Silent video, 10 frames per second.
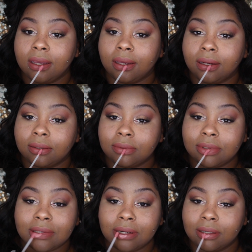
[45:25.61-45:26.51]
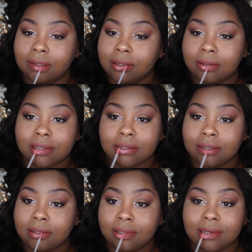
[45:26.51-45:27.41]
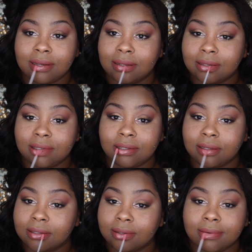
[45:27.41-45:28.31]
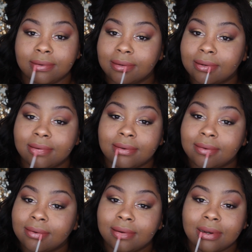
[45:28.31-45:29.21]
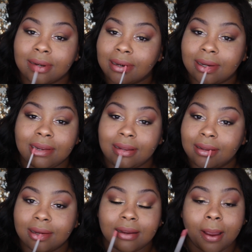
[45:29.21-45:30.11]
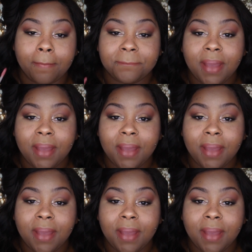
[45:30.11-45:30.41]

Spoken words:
and I'm just gonna pretty much use it in the center here.